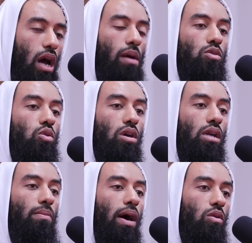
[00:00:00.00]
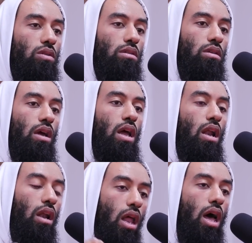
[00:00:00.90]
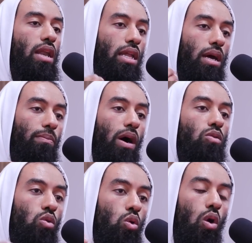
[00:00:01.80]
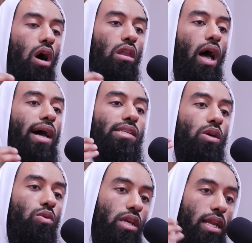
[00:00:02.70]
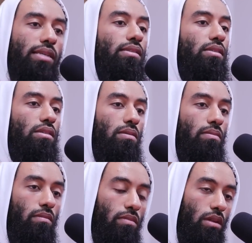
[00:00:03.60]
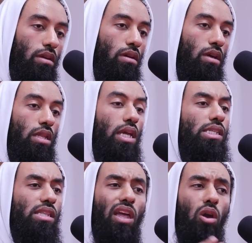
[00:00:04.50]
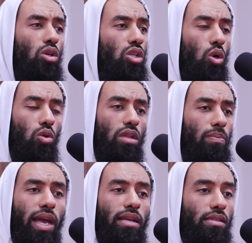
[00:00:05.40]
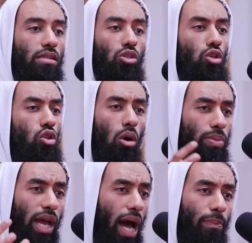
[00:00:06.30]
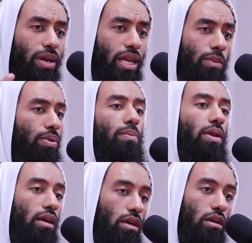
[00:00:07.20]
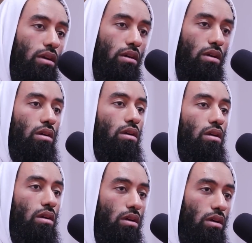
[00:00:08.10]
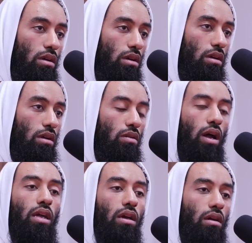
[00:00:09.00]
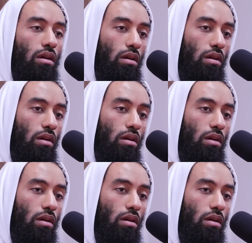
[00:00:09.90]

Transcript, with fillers: I'm talking about learning about who Allah Azza wa Jal is. These theological debates should not be happening in public. Right?